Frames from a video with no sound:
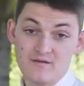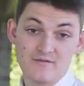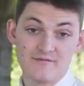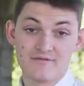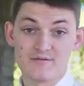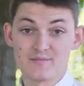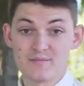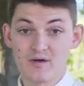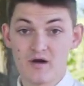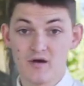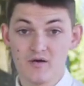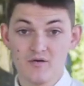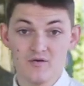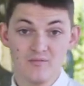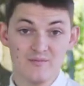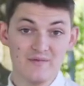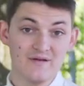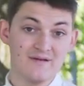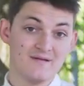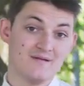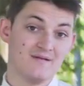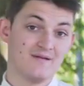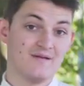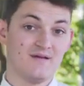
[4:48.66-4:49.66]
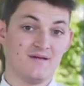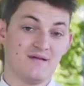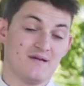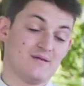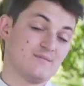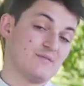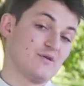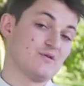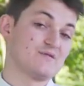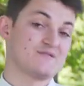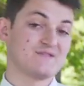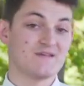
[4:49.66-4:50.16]
from home and
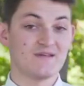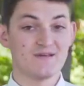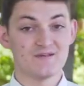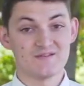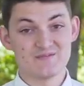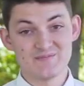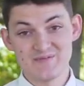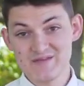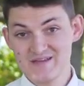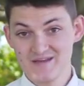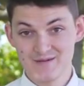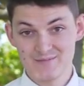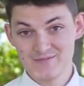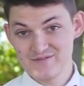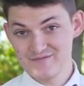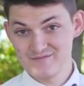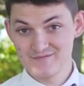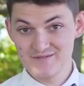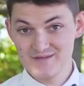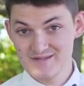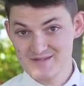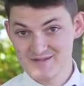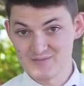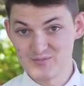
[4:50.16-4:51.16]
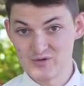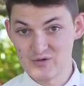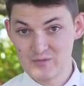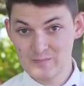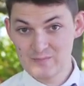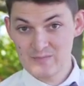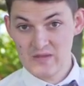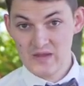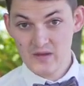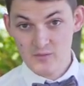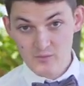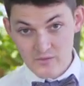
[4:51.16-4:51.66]
motorcycles become invisible.
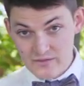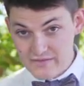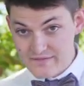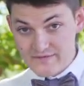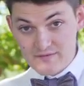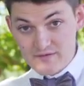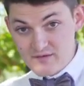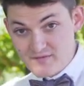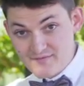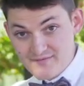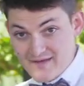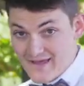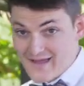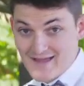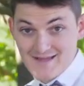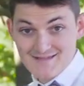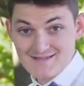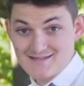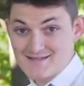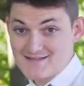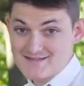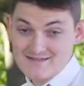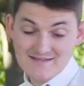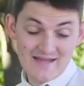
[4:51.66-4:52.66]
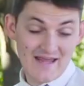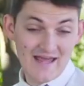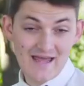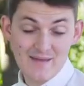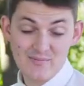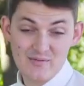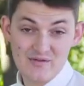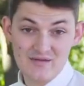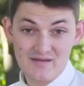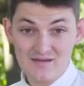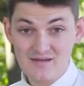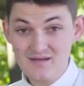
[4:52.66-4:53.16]
One third of accidents
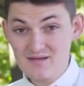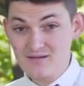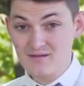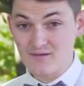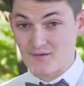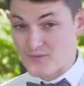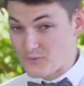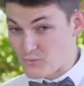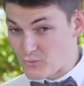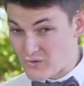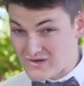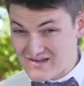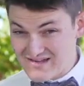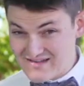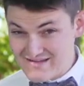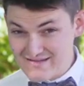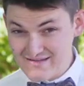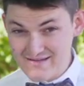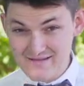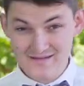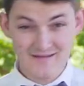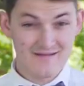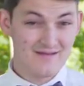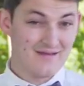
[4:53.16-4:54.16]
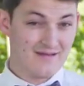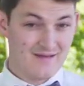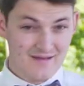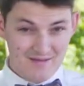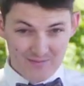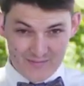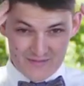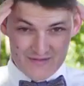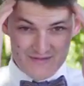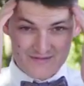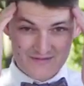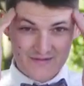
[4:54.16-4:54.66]
happen here. Why?
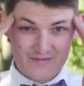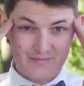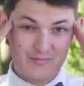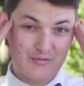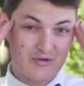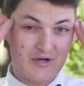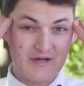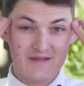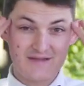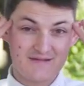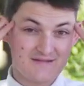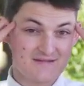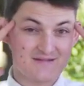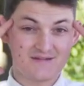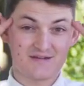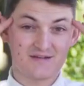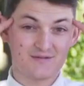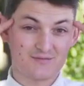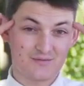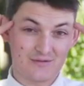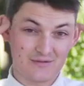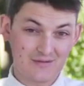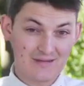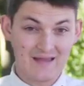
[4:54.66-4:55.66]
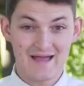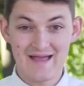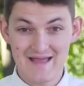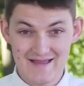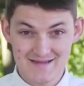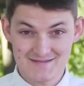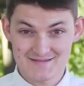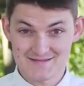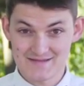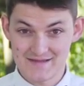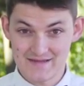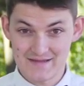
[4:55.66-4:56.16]
Because our brains start
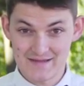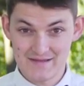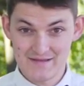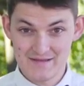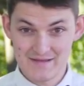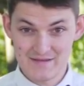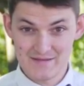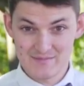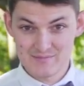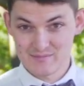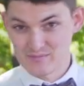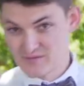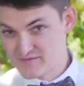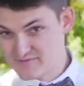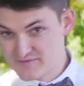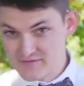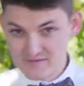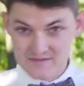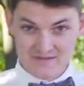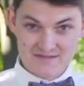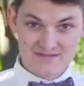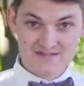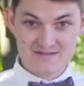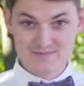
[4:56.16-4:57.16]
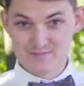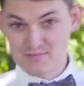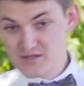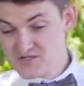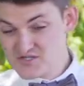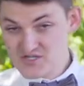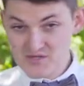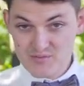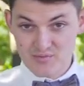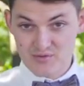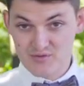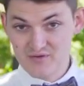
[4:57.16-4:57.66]
relaxing by filling
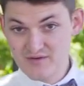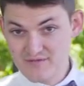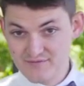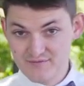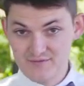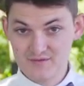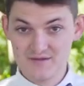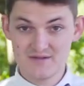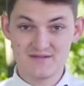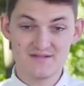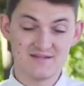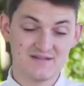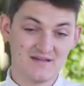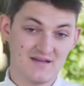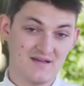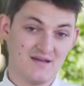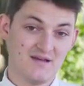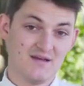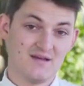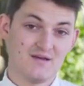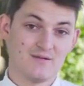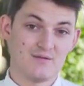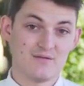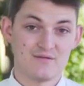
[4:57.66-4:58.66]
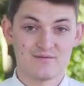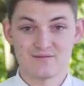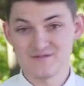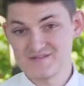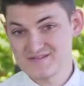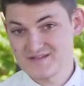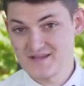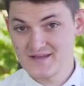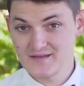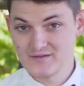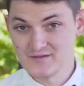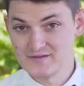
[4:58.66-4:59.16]
smudgy peripheries with
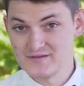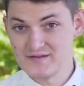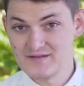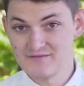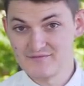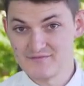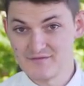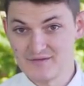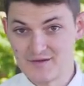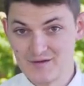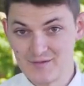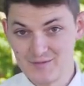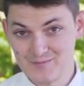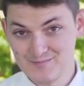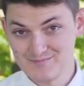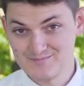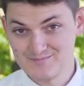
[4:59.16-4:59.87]
recycled info.